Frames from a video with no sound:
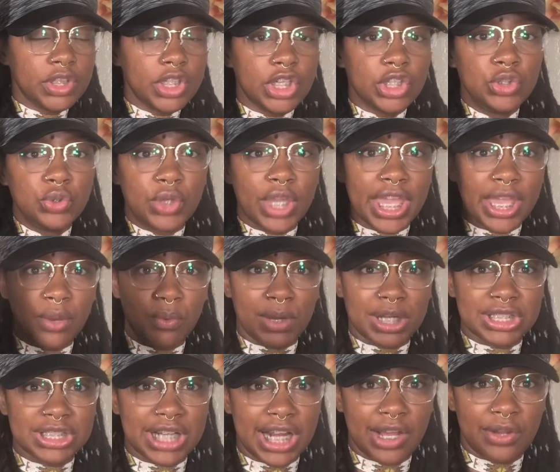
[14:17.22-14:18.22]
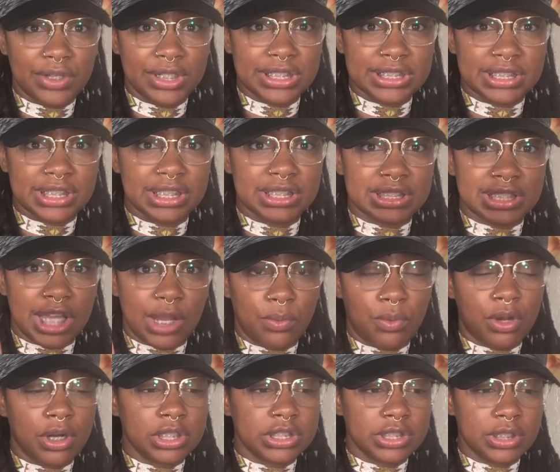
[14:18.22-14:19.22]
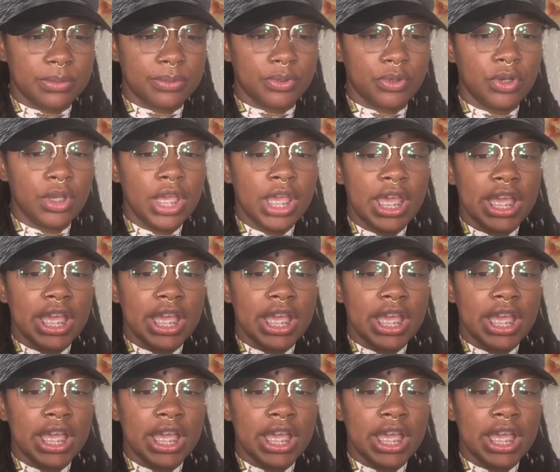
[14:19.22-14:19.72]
you can't wash it out easily. It's not water soluble,